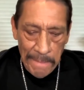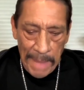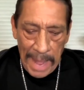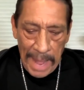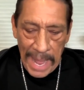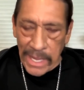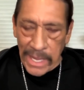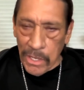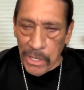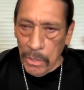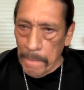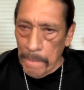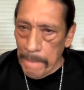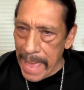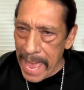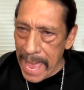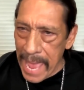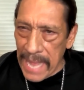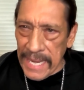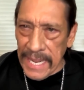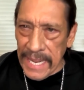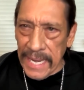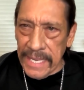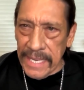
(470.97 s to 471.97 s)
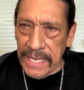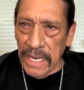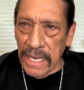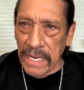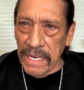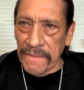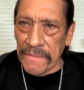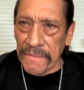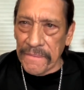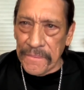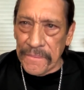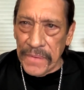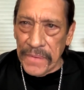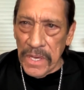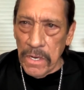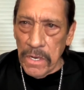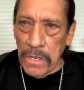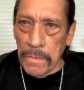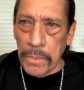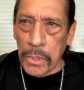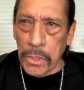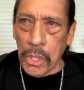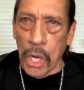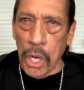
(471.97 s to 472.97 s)
Michael Mann had done a
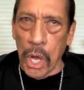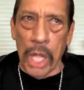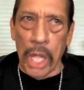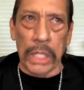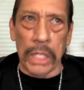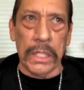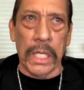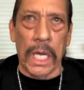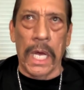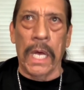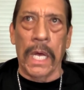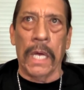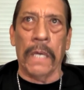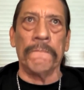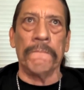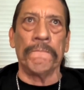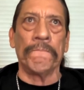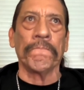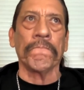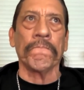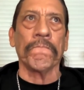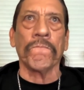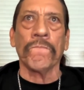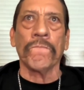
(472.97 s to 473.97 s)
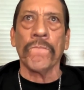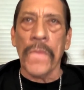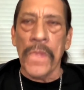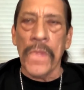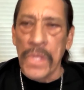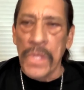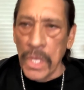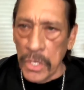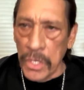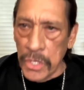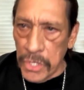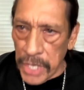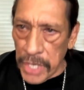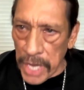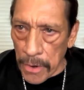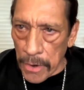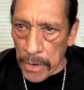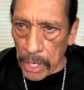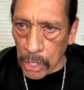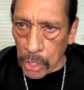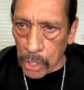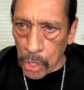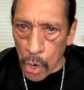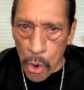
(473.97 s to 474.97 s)
film called uh, The
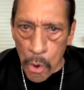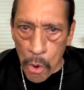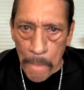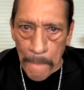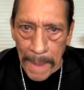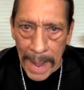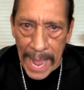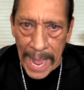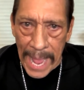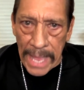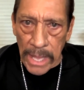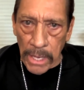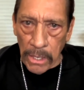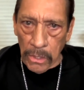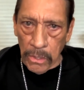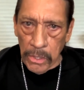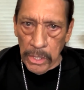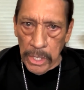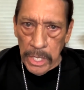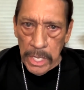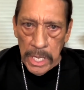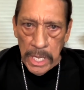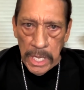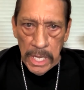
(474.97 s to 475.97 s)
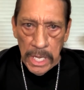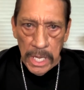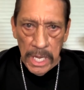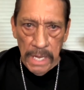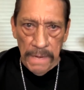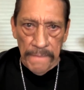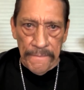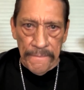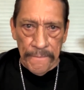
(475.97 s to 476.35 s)
Jericho Mile in